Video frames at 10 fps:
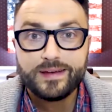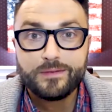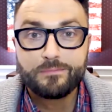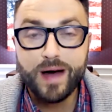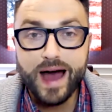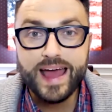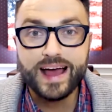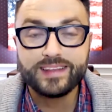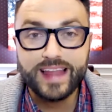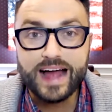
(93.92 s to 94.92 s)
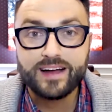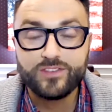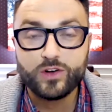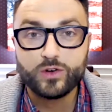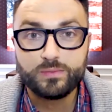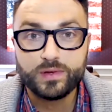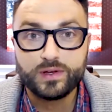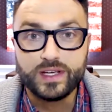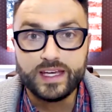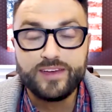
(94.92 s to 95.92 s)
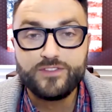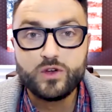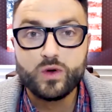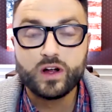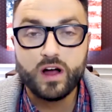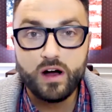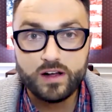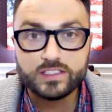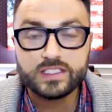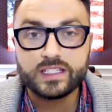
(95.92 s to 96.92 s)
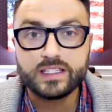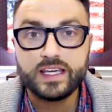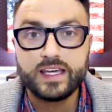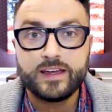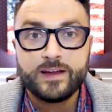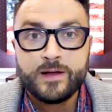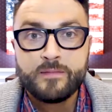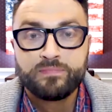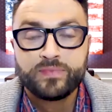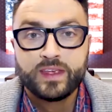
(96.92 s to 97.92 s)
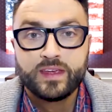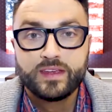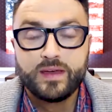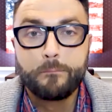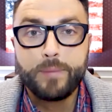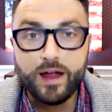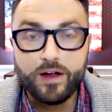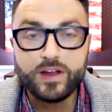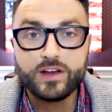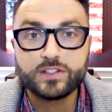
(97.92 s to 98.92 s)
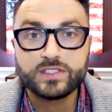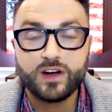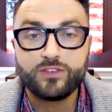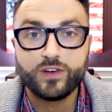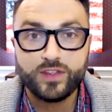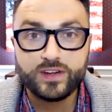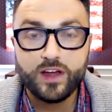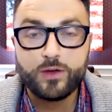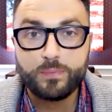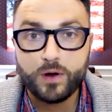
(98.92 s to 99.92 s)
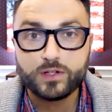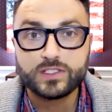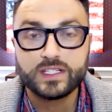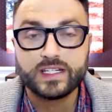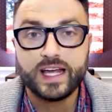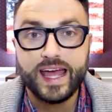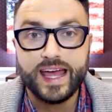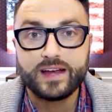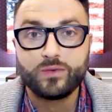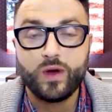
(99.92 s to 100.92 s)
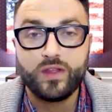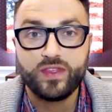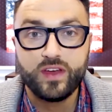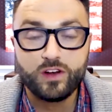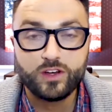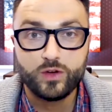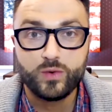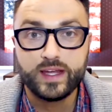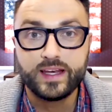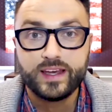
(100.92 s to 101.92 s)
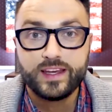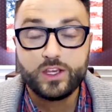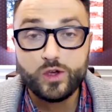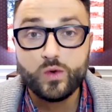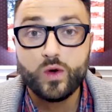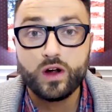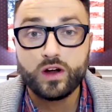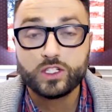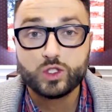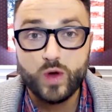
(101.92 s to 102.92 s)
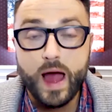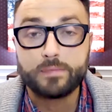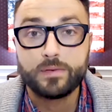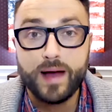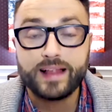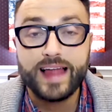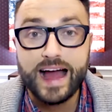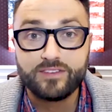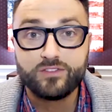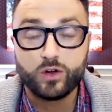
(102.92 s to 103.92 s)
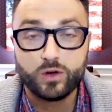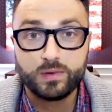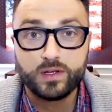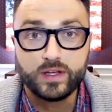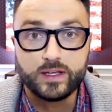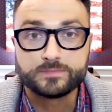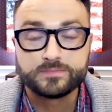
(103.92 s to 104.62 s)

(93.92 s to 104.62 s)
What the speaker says: by a lack of vulnerability. If you are constantly comparing yourself with another person and what they're doing, you are trapped by a lack of vulnerability.